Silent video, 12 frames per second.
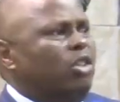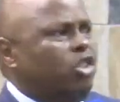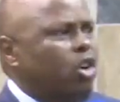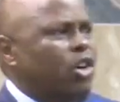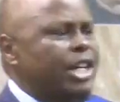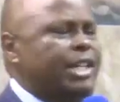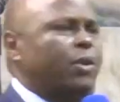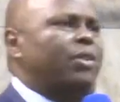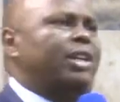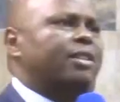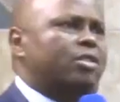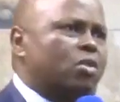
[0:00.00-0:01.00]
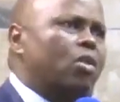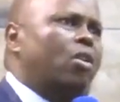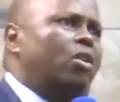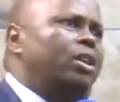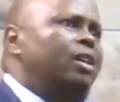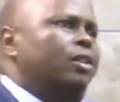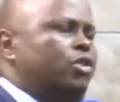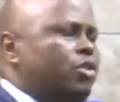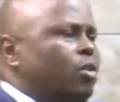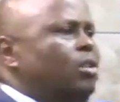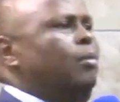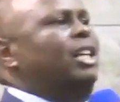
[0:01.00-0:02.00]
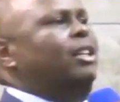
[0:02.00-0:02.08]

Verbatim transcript: was going to destroy Sodom